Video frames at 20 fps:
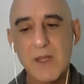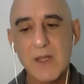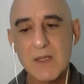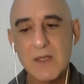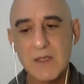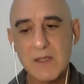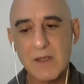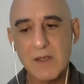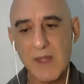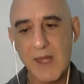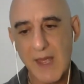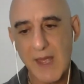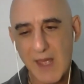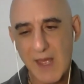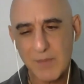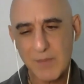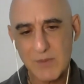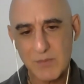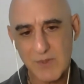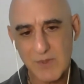So that
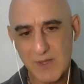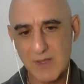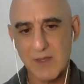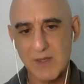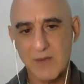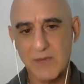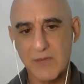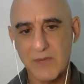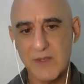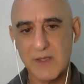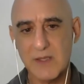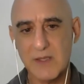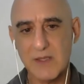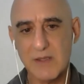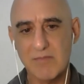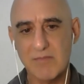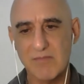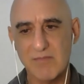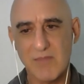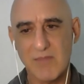happened within the first
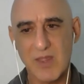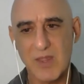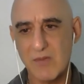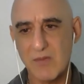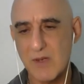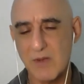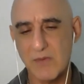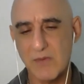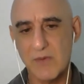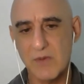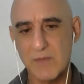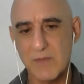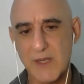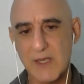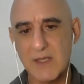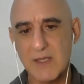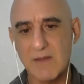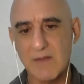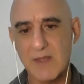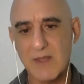3 or 4
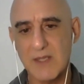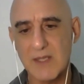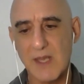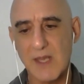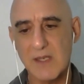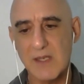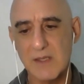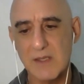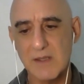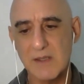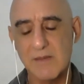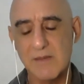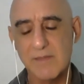minutes of the session.